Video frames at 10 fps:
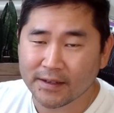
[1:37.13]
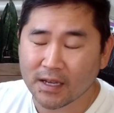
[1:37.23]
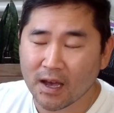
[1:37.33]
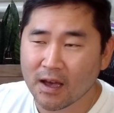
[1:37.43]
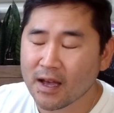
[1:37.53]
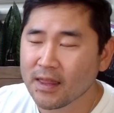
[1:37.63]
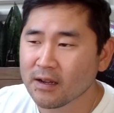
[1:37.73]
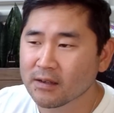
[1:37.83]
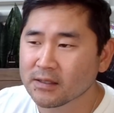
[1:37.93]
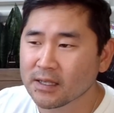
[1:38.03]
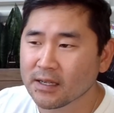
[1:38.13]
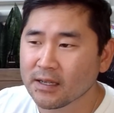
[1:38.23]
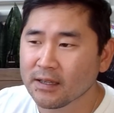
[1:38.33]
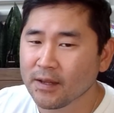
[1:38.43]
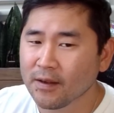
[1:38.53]
There's
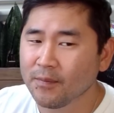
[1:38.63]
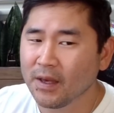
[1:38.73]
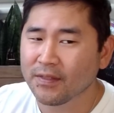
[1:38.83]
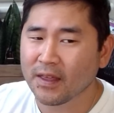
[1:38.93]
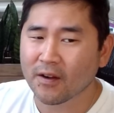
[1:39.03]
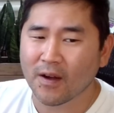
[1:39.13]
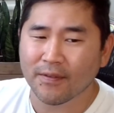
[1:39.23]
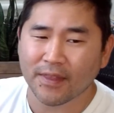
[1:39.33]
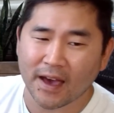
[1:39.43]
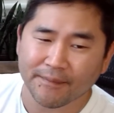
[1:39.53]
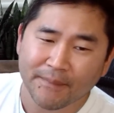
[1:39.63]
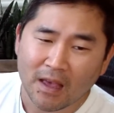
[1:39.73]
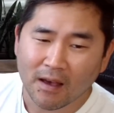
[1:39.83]
a big thing around that,